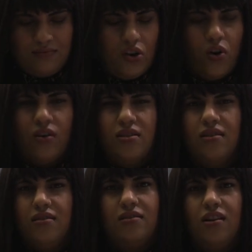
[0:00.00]
not
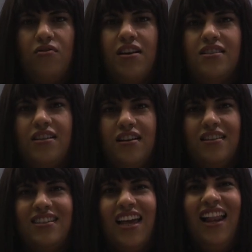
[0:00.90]
as
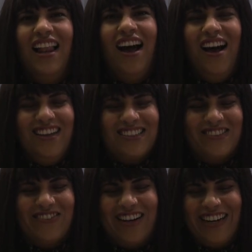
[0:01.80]
exhilarating as the
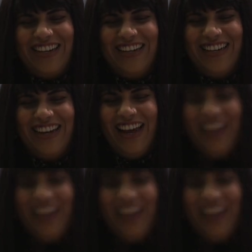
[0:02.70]
last one.